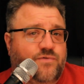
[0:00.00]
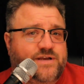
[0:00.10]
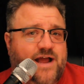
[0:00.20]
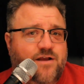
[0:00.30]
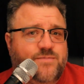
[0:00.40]

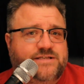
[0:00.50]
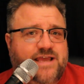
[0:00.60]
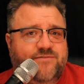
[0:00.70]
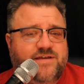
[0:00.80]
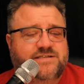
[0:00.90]
retirement
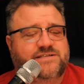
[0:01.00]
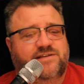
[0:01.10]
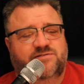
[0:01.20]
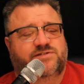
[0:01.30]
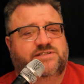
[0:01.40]
savings
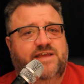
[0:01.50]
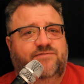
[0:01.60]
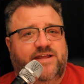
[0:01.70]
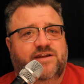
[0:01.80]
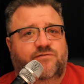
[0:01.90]
is safely in a